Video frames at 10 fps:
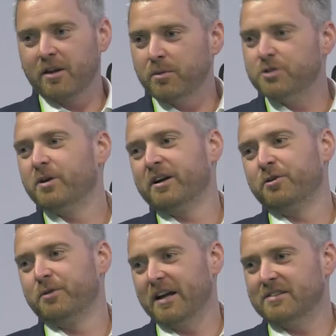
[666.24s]
then we try to
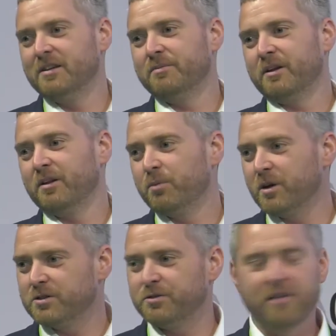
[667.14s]
create something that
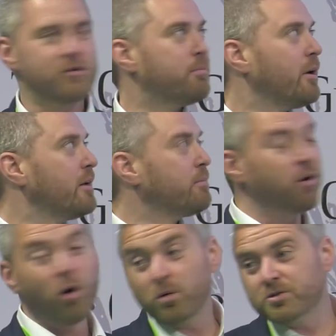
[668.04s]
works for everybody, but
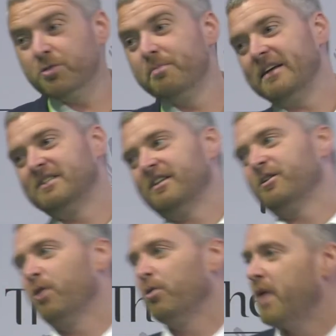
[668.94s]
also makes it
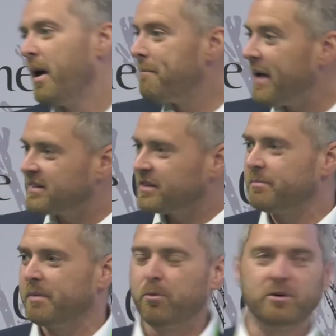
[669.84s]
their own, makes it a
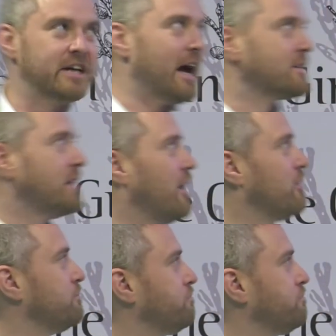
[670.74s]
bit more tactile.